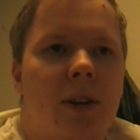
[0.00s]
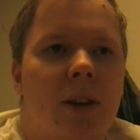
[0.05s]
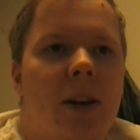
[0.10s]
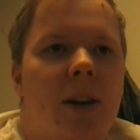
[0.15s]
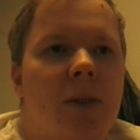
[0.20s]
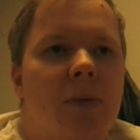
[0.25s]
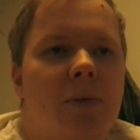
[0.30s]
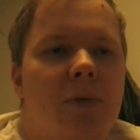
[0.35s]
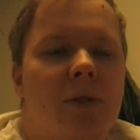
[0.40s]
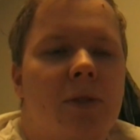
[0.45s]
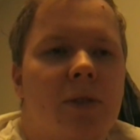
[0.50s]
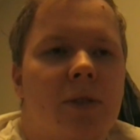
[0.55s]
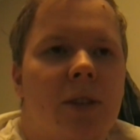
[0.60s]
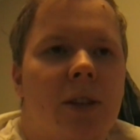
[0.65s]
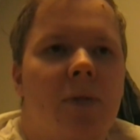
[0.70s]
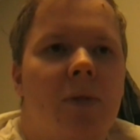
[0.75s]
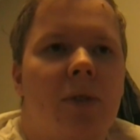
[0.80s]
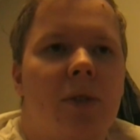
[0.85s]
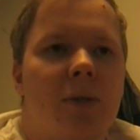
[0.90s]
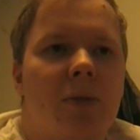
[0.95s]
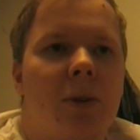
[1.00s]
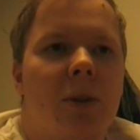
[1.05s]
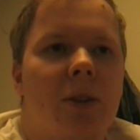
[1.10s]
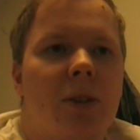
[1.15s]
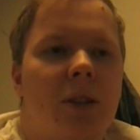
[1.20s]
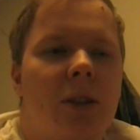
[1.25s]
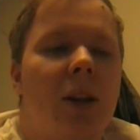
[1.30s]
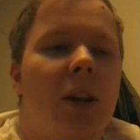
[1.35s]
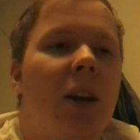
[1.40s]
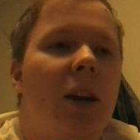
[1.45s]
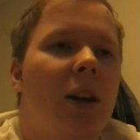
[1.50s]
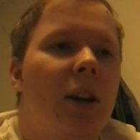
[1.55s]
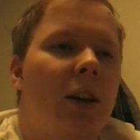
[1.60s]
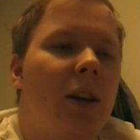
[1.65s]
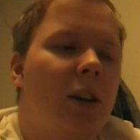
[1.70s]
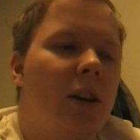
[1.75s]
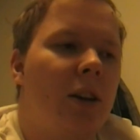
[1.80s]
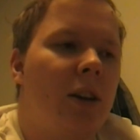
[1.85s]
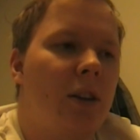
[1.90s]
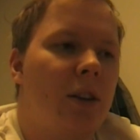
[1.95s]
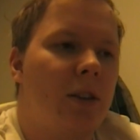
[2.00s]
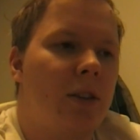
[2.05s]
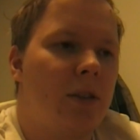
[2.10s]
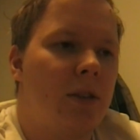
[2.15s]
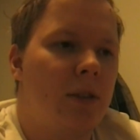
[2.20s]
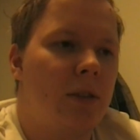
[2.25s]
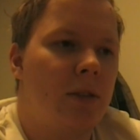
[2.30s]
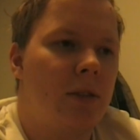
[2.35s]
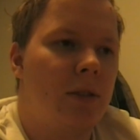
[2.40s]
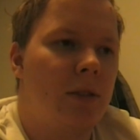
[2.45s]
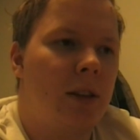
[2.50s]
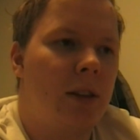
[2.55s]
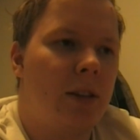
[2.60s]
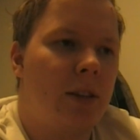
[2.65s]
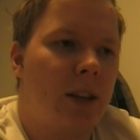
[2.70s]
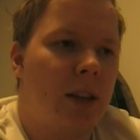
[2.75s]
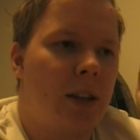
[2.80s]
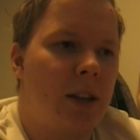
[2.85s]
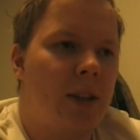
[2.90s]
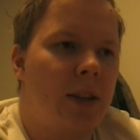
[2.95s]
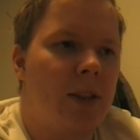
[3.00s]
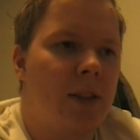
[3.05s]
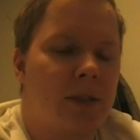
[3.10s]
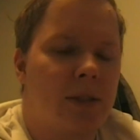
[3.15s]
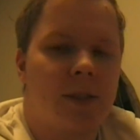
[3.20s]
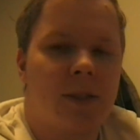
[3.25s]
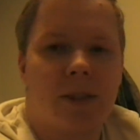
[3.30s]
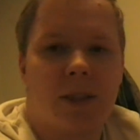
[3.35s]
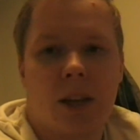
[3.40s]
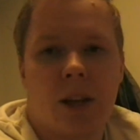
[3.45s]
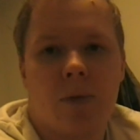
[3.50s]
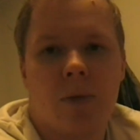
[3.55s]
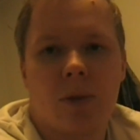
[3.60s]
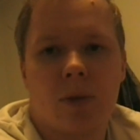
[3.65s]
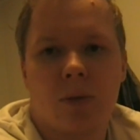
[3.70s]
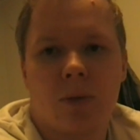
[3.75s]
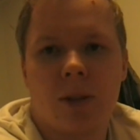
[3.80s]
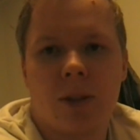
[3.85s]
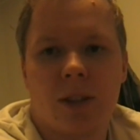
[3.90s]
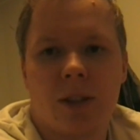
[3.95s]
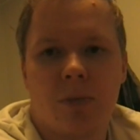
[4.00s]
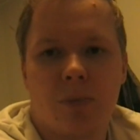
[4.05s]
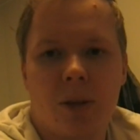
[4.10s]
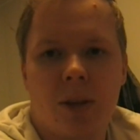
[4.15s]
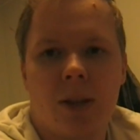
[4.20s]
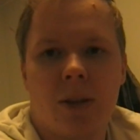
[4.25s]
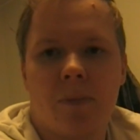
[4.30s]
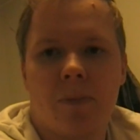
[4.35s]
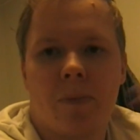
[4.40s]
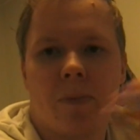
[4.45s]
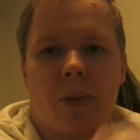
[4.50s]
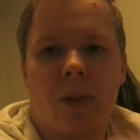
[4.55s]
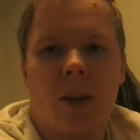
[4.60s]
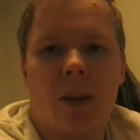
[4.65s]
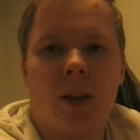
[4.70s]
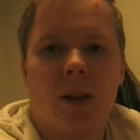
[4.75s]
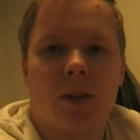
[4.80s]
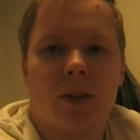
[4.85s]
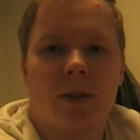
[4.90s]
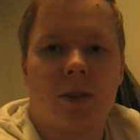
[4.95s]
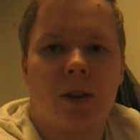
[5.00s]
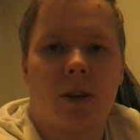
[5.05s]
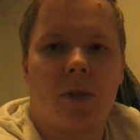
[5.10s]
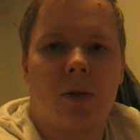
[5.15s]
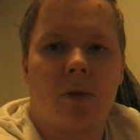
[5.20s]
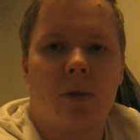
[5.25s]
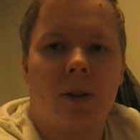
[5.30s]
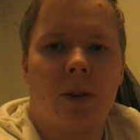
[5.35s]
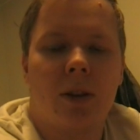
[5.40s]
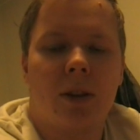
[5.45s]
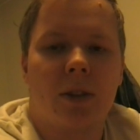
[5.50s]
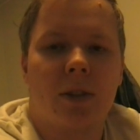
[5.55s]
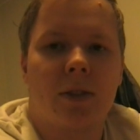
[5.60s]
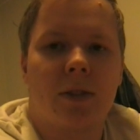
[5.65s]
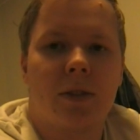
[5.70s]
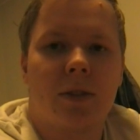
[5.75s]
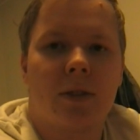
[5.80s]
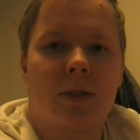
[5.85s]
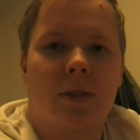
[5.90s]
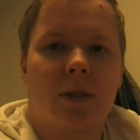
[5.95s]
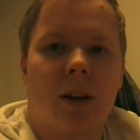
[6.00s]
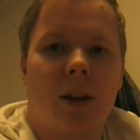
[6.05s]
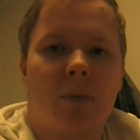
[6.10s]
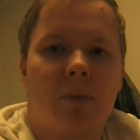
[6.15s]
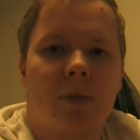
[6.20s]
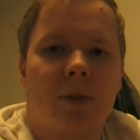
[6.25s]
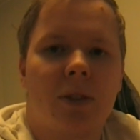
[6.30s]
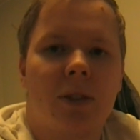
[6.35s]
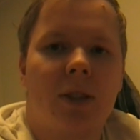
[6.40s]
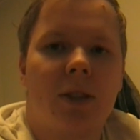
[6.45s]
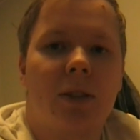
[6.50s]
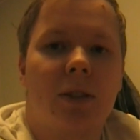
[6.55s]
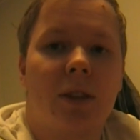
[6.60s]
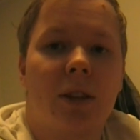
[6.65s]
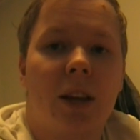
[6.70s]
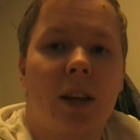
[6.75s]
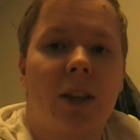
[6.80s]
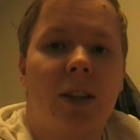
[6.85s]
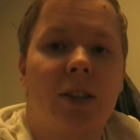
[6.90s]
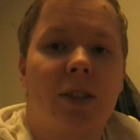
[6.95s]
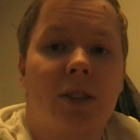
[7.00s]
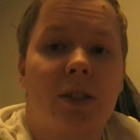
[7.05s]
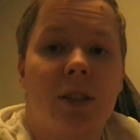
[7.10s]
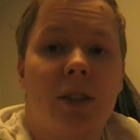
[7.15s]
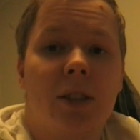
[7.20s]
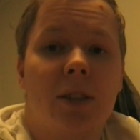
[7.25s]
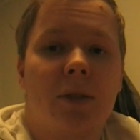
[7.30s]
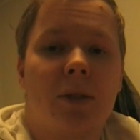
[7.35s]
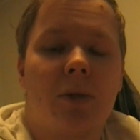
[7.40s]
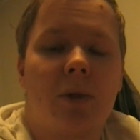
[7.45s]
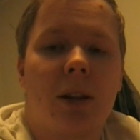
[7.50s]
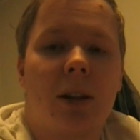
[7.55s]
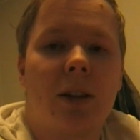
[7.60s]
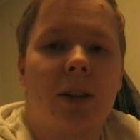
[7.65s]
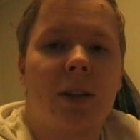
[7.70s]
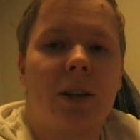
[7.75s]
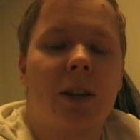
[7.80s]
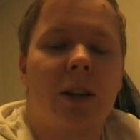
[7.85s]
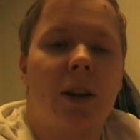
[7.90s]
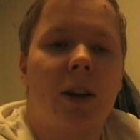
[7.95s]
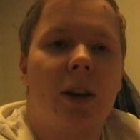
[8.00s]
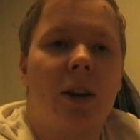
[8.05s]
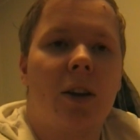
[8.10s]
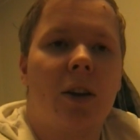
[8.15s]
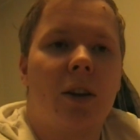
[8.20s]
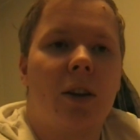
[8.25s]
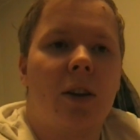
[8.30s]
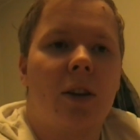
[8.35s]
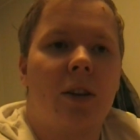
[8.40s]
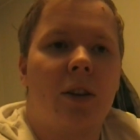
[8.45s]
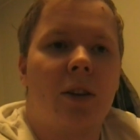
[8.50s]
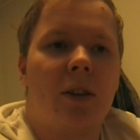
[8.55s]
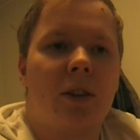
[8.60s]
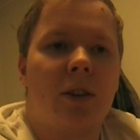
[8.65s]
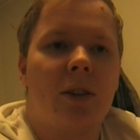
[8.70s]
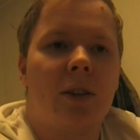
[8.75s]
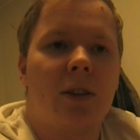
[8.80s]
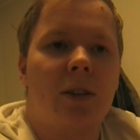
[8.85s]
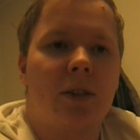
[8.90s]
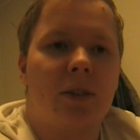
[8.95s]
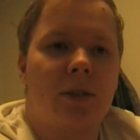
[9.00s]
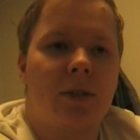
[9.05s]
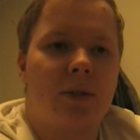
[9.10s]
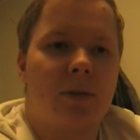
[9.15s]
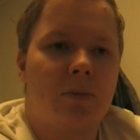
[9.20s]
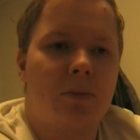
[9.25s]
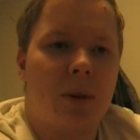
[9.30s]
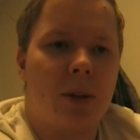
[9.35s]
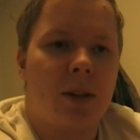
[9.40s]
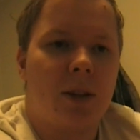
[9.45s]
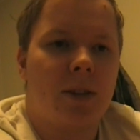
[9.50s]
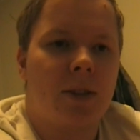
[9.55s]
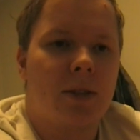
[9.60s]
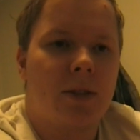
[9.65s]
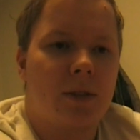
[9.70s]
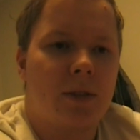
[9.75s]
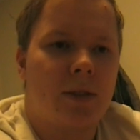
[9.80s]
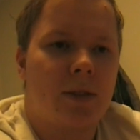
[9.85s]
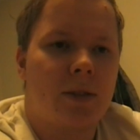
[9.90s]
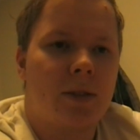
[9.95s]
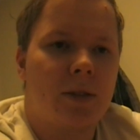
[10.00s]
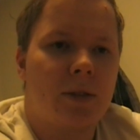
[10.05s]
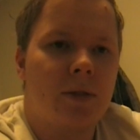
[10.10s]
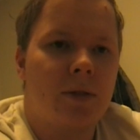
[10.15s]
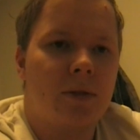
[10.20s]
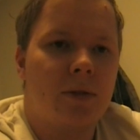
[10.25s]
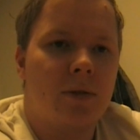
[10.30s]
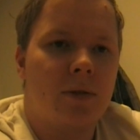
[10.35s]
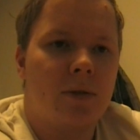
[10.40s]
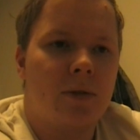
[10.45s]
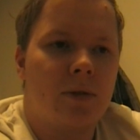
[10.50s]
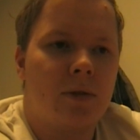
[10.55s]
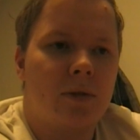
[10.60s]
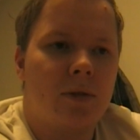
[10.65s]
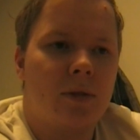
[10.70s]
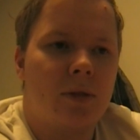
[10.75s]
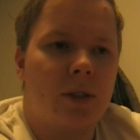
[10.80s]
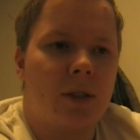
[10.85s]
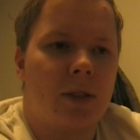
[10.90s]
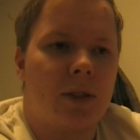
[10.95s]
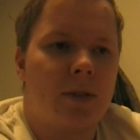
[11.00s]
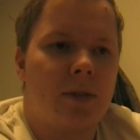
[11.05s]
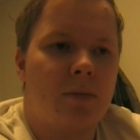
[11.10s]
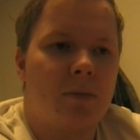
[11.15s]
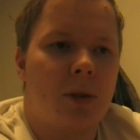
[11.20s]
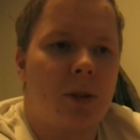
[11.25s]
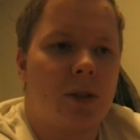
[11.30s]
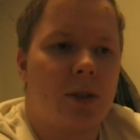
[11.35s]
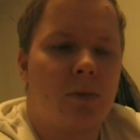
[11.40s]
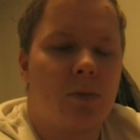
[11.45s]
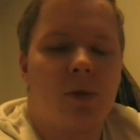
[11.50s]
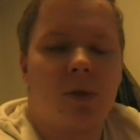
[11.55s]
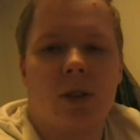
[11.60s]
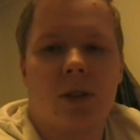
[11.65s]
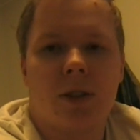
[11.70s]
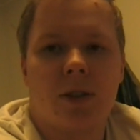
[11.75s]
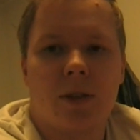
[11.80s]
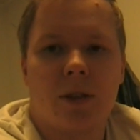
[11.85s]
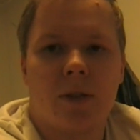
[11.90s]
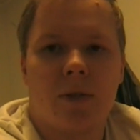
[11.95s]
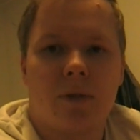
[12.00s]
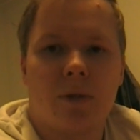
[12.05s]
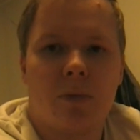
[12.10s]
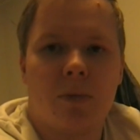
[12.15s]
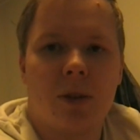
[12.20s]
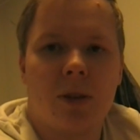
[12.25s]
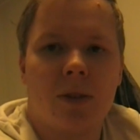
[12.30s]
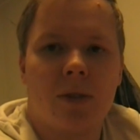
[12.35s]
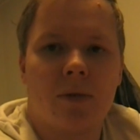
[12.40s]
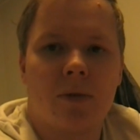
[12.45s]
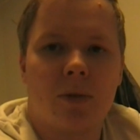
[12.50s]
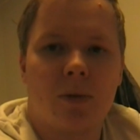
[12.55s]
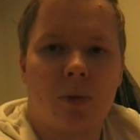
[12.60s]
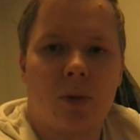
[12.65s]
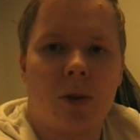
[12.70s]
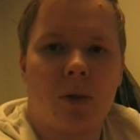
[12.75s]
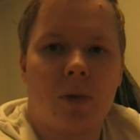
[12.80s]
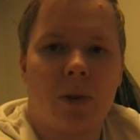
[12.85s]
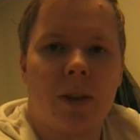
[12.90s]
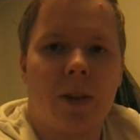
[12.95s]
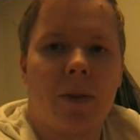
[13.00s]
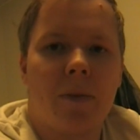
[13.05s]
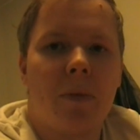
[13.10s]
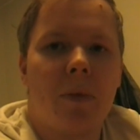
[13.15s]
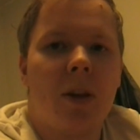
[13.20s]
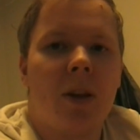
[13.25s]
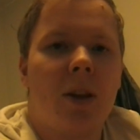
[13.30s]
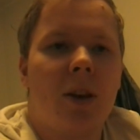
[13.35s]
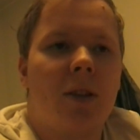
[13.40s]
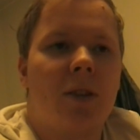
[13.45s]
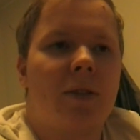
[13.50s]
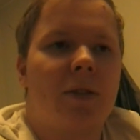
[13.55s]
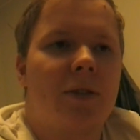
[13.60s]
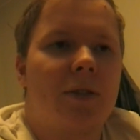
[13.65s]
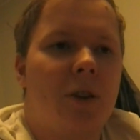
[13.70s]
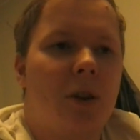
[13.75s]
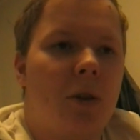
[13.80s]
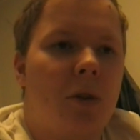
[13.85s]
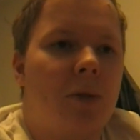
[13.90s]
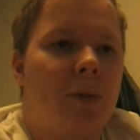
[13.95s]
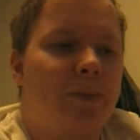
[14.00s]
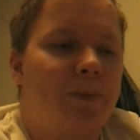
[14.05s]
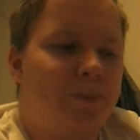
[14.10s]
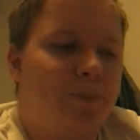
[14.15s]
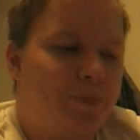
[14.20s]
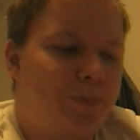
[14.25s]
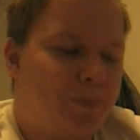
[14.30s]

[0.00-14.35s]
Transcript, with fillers: times 720 uh, that it is 720p so it comes in HD quality uh, it makes it much more easier for me to work with so